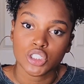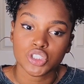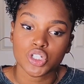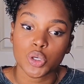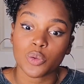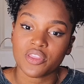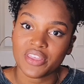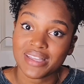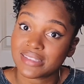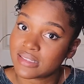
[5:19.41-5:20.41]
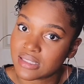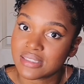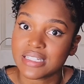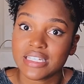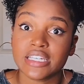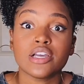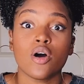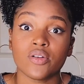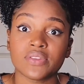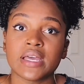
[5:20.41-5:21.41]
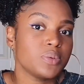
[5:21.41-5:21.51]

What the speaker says: So that's the tea on that.